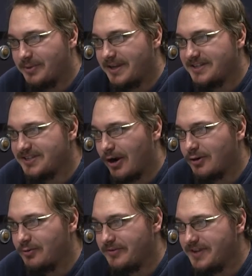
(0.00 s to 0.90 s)
soccer
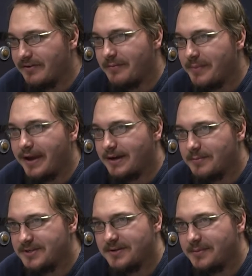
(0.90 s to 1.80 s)
with David Beckham or
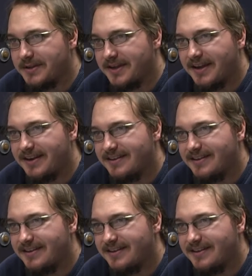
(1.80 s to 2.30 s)
something like that.